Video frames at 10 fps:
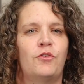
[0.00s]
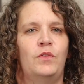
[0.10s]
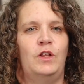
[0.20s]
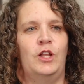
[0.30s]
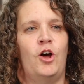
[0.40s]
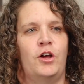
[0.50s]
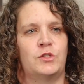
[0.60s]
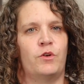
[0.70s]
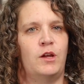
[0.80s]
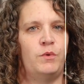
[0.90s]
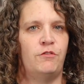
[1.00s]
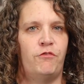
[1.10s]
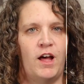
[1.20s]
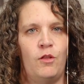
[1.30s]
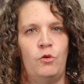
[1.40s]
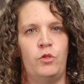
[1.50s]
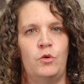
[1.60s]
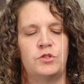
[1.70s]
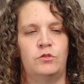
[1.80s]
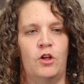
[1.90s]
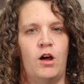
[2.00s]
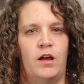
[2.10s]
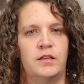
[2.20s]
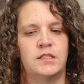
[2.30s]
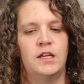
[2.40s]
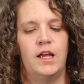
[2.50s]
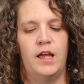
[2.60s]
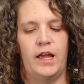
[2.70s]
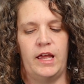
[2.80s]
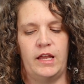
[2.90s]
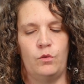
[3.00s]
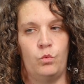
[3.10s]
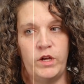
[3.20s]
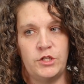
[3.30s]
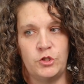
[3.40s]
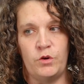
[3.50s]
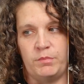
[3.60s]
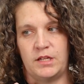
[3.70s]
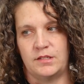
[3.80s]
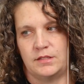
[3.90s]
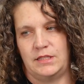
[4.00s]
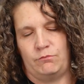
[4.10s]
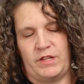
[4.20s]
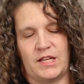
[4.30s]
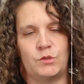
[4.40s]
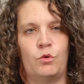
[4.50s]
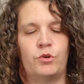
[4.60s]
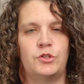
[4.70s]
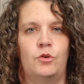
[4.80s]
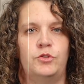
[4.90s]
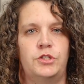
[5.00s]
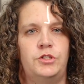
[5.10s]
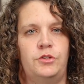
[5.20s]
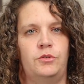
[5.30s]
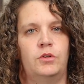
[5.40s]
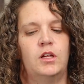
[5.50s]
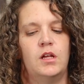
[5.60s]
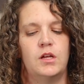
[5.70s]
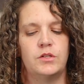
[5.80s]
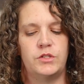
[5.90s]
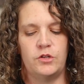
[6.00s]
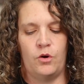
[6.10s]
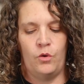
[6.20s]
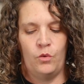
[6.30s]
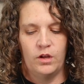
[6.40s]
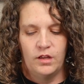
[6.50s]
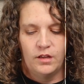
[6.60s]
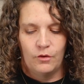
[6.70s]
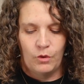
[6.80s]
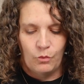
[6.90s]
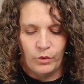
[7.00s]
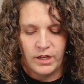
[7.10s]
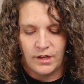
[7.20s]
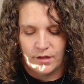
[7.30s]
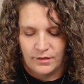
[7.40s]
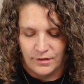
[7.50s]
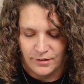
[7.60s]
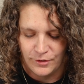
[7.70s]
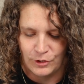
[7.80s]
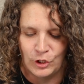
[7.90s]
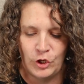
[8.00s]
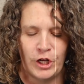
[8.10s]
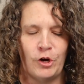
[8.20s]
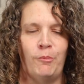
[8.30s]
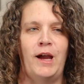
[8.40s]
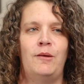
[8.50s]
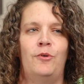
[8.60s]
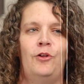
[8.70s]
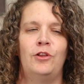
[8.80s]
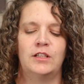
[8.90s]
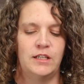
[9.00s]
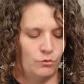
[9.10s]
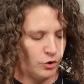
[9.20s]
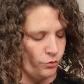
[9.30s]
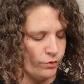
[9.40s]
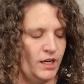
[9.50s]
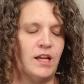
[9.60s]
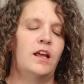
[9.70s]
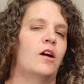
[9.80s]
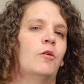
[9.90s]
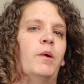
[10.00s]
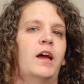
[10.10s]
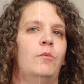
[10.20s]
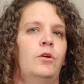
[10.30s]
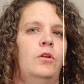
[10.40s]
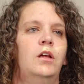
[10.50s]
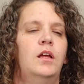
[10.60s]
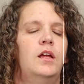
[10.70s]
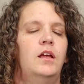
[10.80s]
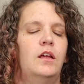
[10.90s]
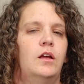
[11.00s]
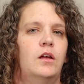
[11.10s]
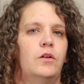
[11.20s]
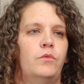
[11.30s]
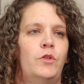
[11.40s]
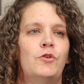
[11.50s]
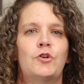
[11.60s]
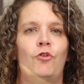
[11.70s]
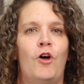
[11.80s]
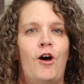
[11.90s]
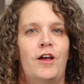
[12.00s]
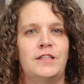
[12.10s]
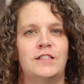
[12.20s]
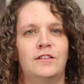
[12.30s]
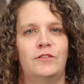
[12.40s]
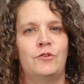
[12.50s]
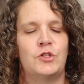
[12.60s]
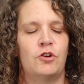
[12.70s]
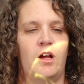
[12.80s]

are the laws, right? We follow those laws, and we do it because that's what we're told to do. So when we look at our Bible, we're reading in our Bible, those are laws. Those are